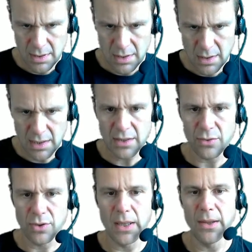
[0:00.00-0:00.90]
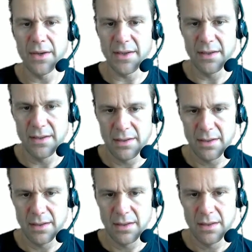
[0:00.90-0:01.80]
hit dot collider
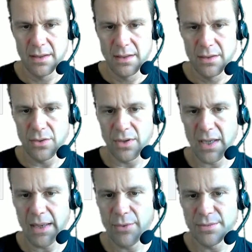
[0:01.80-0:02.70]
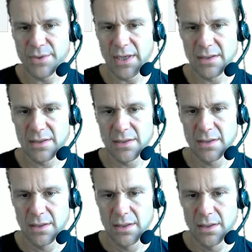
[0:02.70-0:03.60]
dot game object
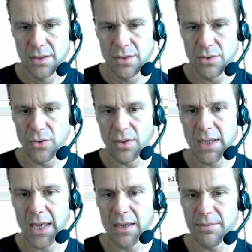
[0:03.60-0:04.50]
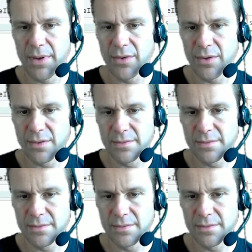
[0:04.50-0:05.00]
dot get component